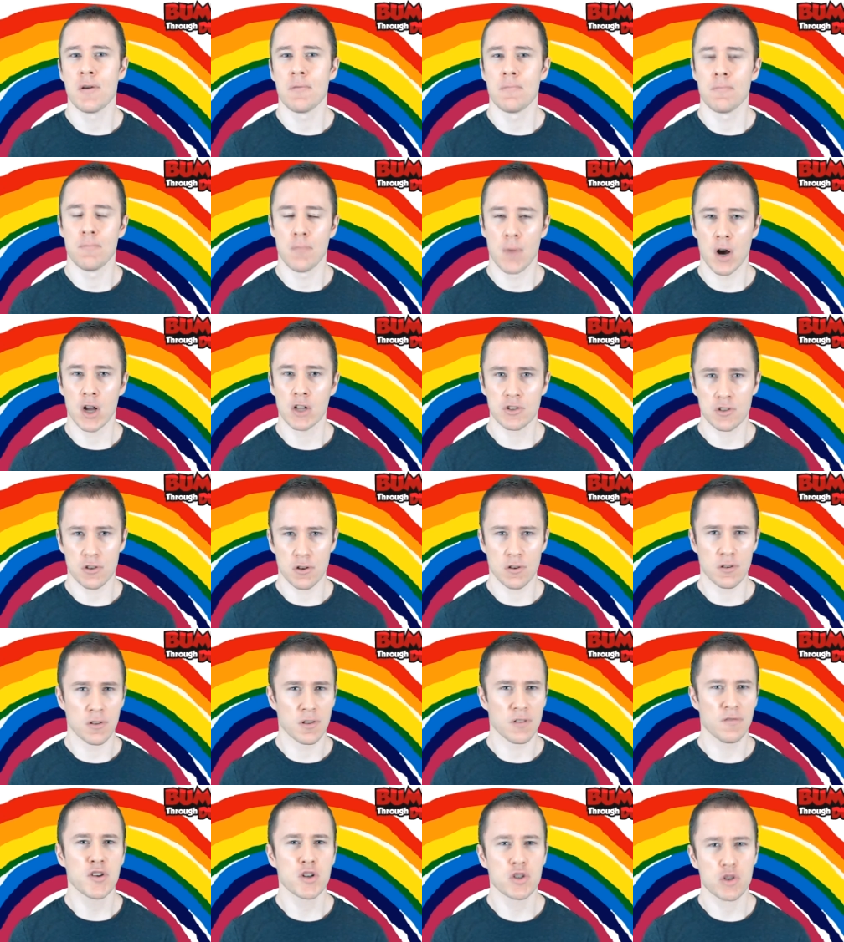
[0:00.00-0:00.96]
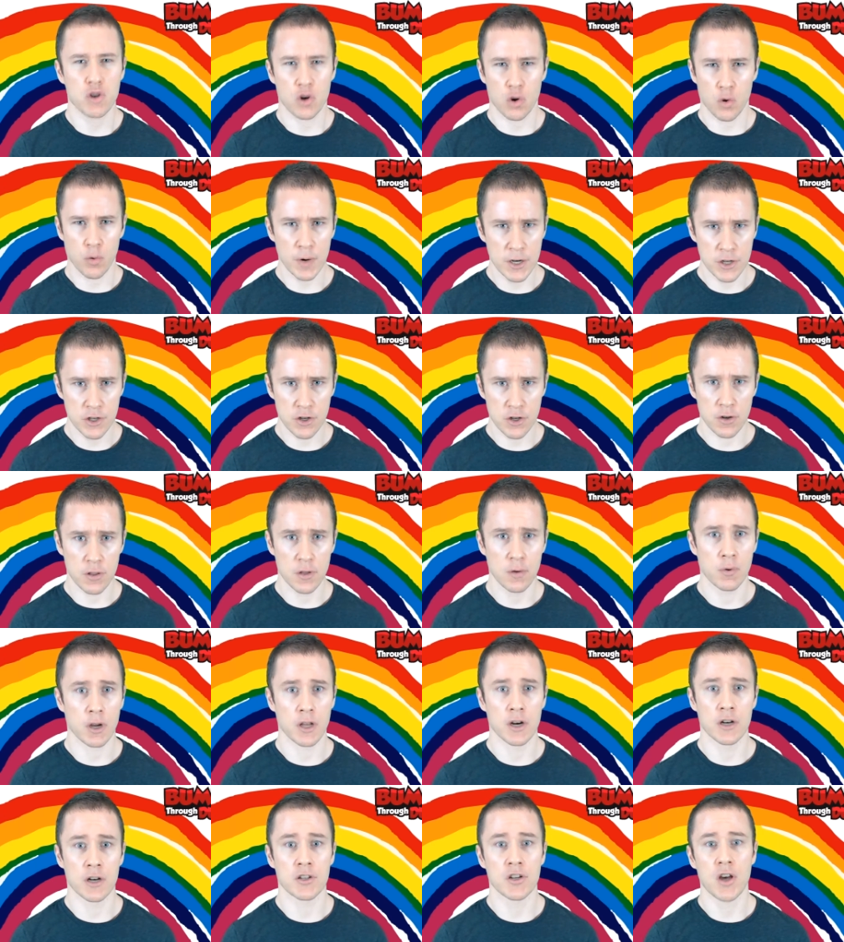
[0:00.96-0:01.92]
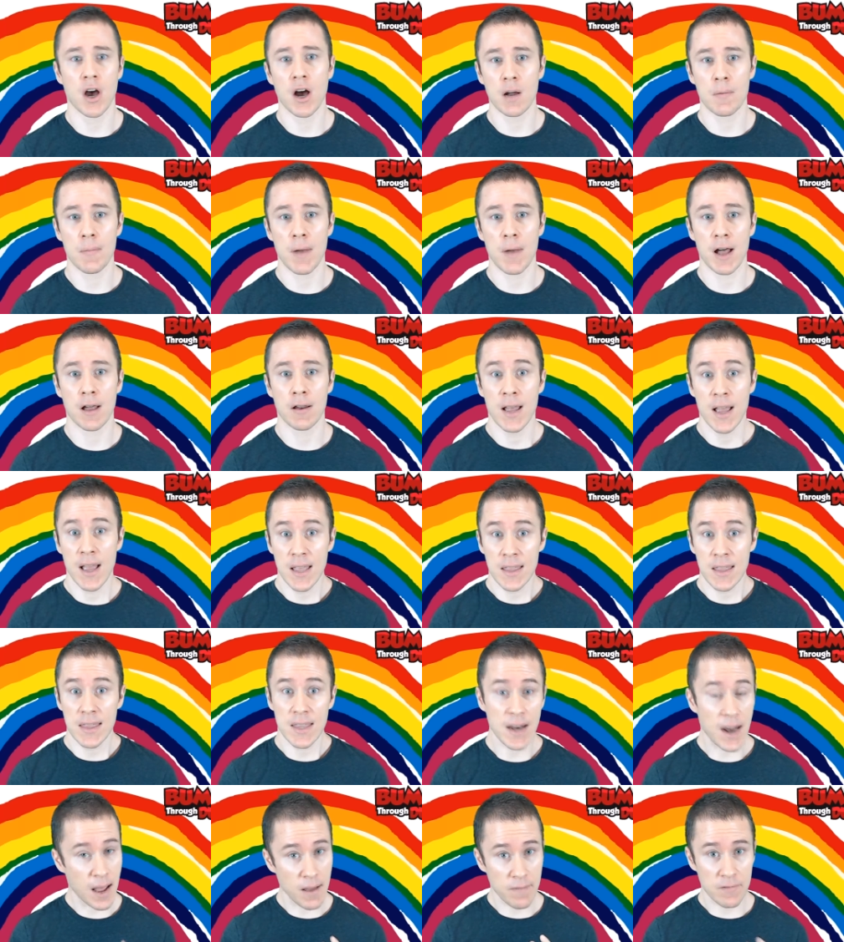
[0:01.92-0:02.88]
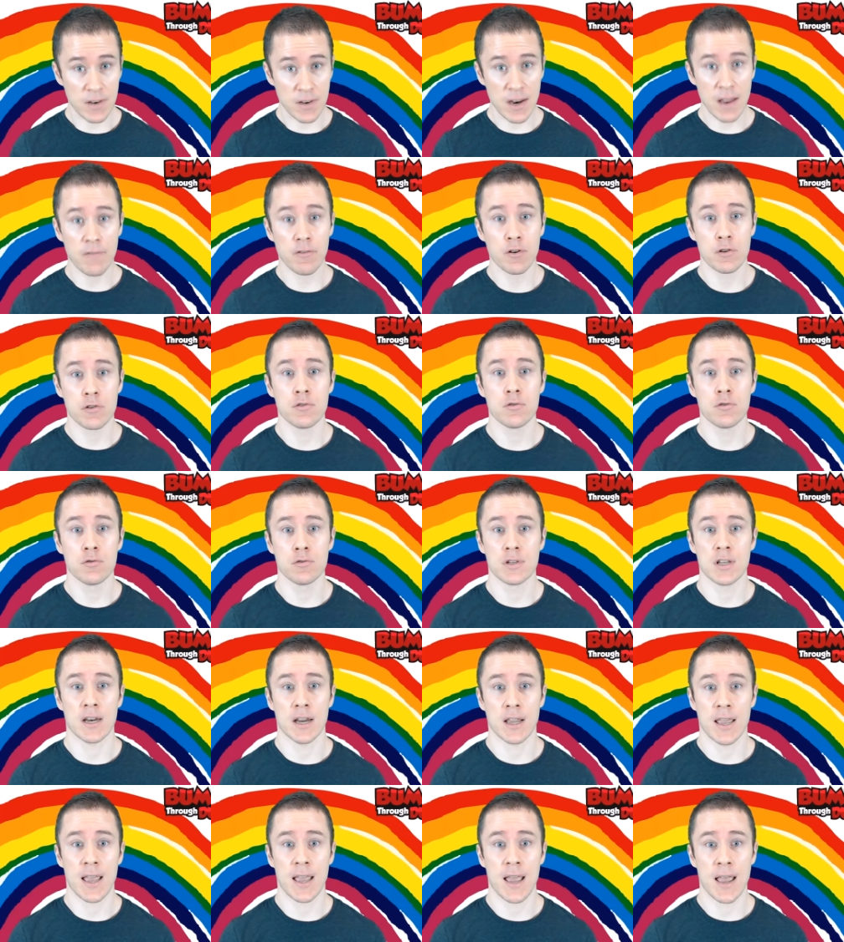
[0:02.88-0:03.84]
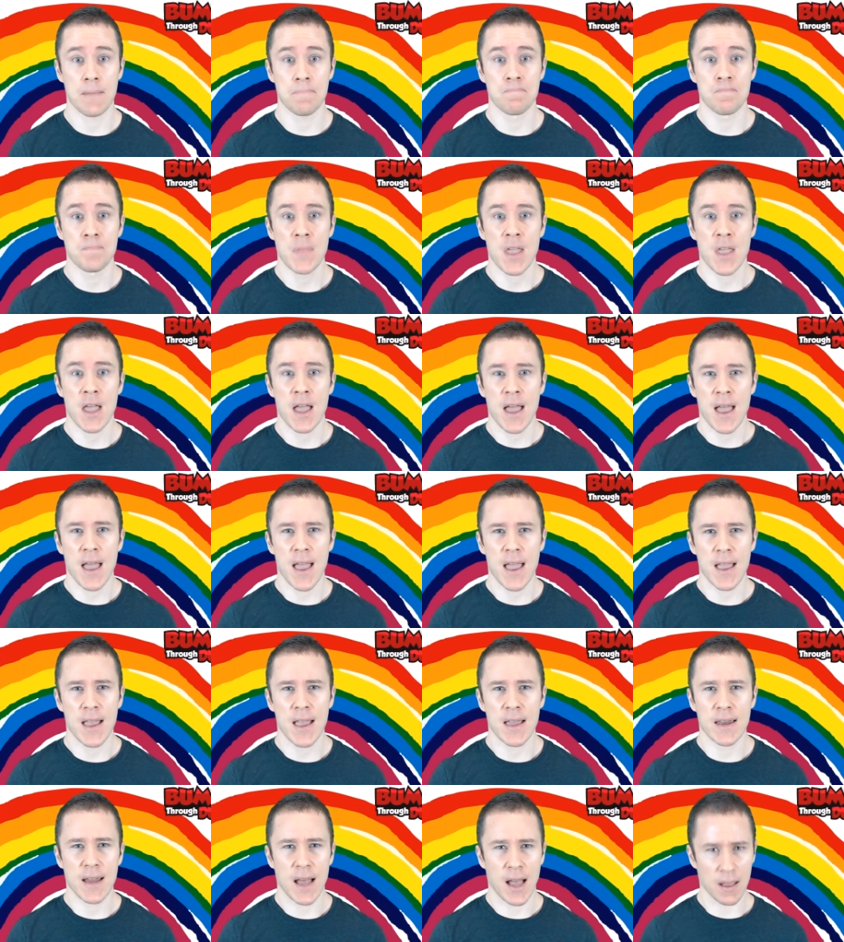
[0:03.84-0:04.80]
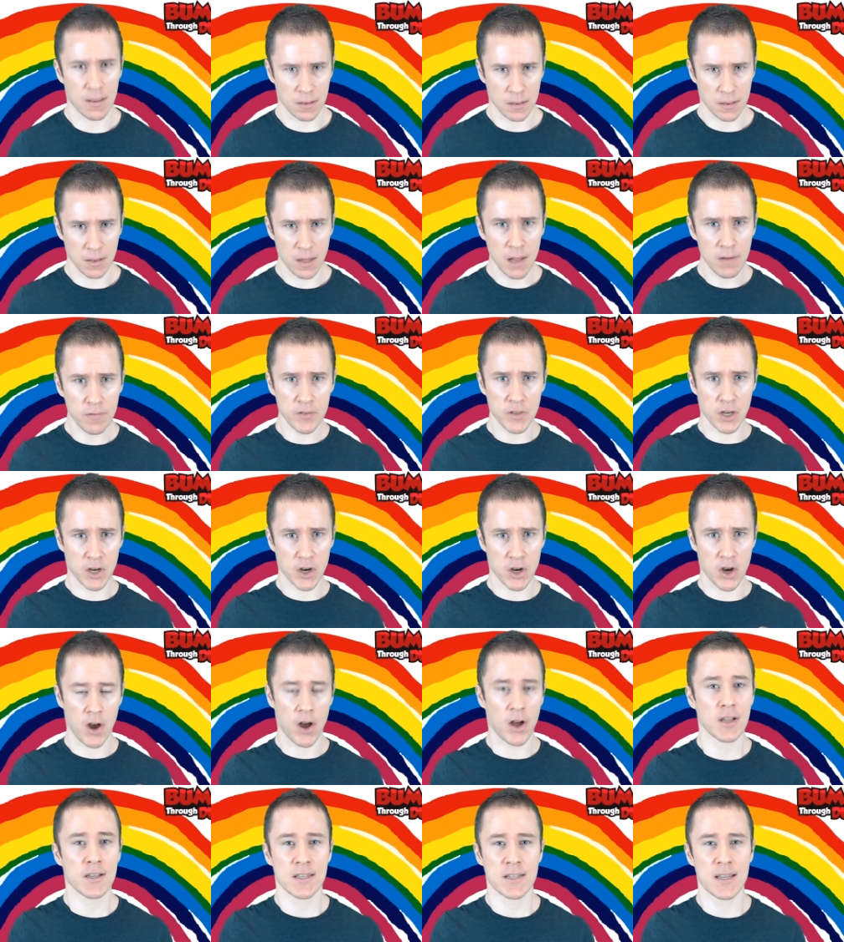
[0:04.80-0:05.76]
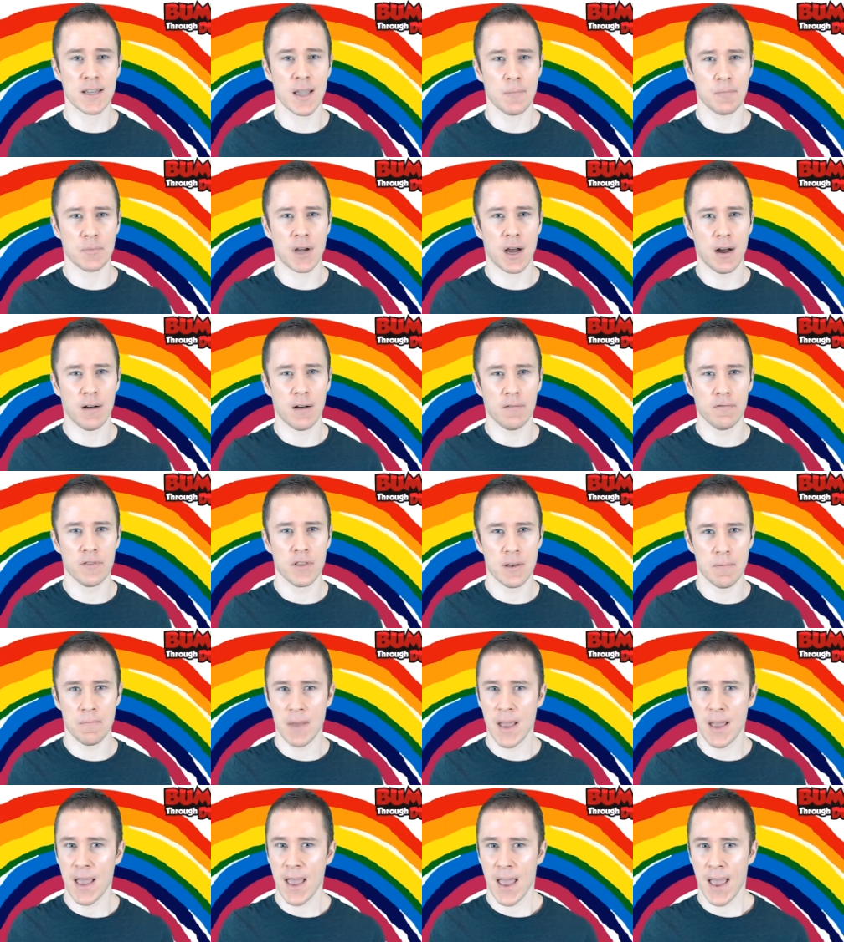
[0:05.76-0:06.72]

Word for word: monster, the first creature that we're going to talk about that I've never used in a game and I love the concept of them.